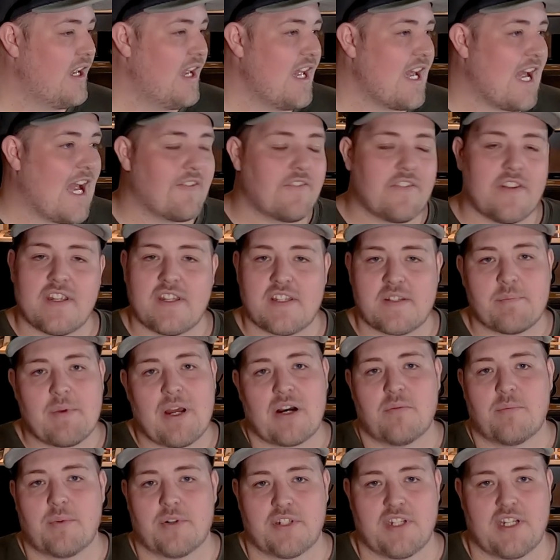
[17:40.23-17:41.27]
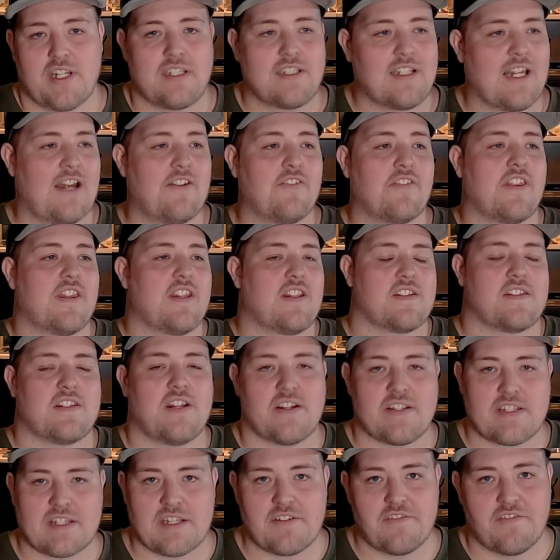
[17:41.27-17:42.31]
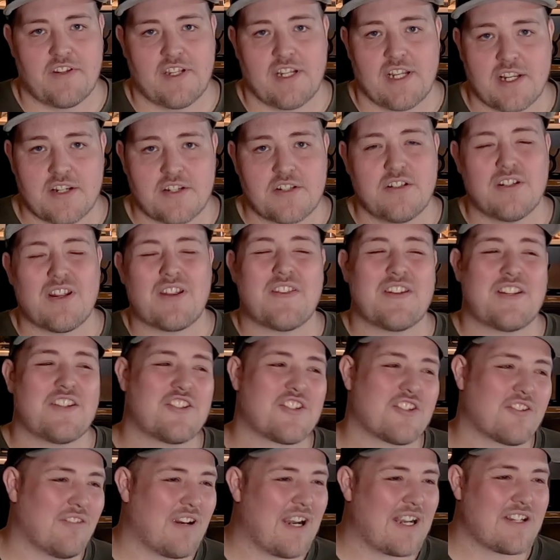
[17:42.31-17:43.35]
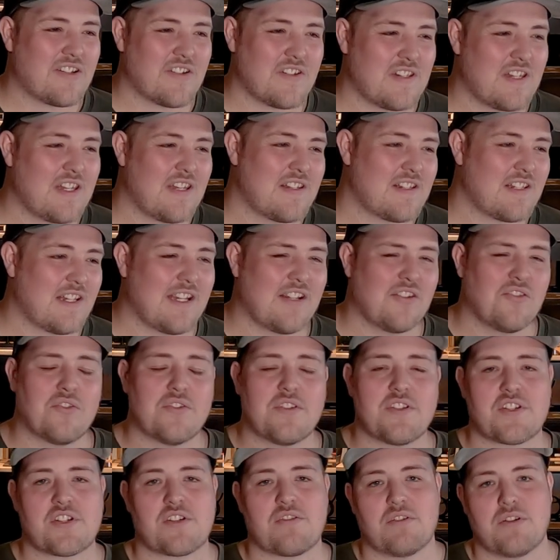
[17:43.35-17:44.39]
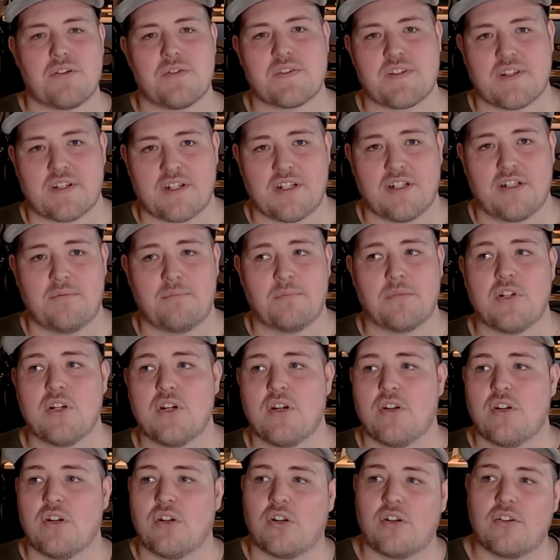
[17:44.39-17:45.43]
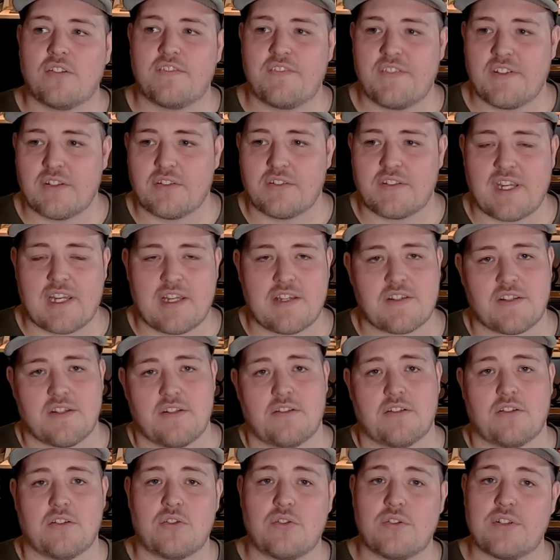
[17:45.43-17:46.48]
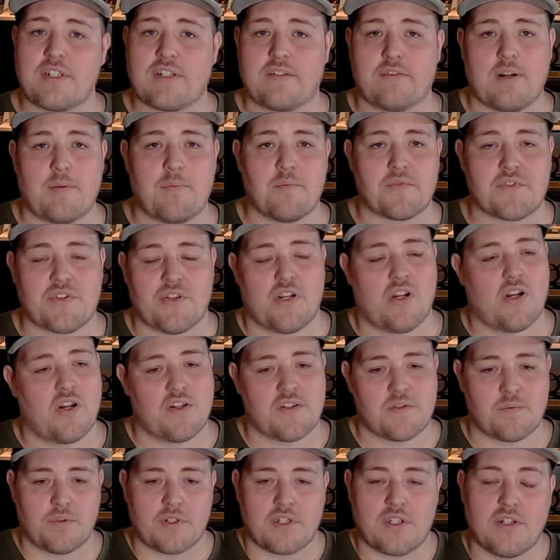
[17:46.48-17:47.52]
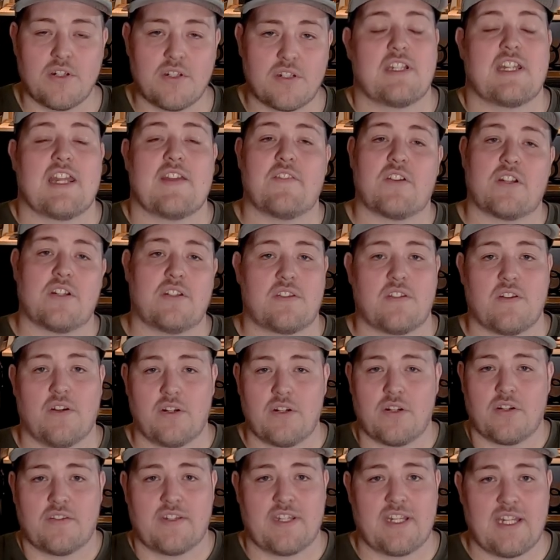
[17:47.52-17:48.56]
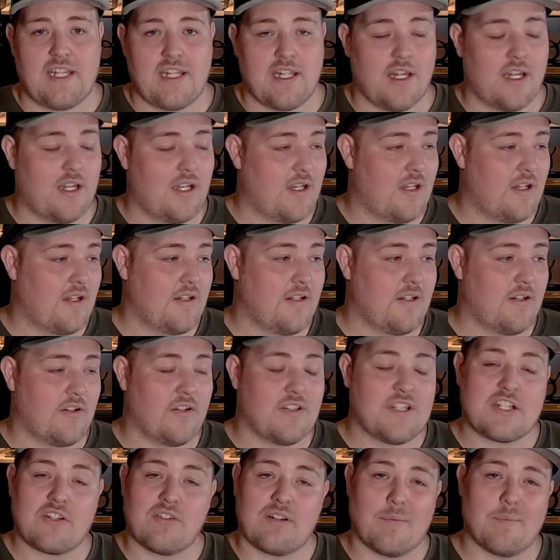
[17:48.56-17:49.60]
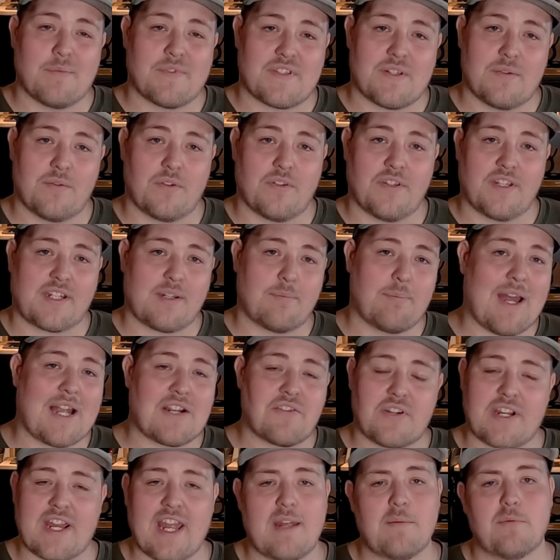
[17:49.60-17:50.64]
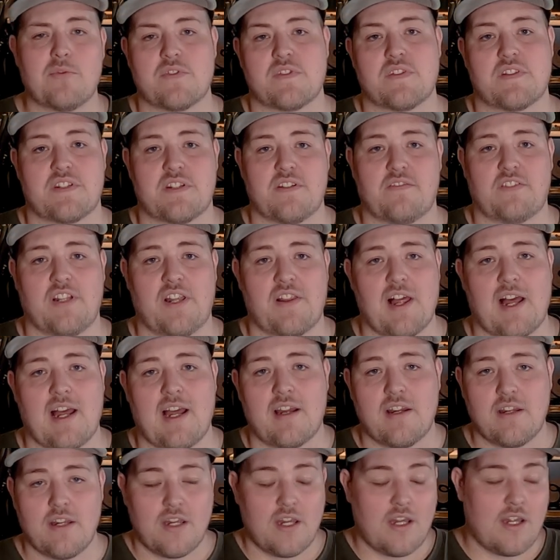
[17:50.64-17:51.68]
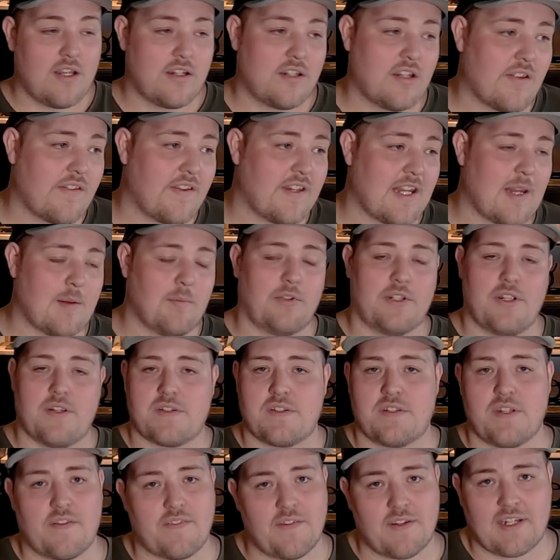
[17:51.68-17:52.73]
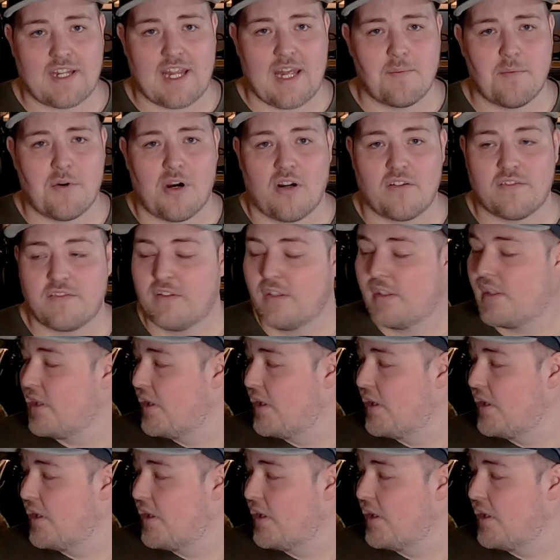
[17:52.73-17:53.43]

Everything's metal bodied, everything's nicely finished, nothing scratches easily, all the screws that come all feel decent, all the crimps on ours were good. Give a good tug on the crimps that were on the battery cables and stuff like that. Nothing came loose, nothing came off.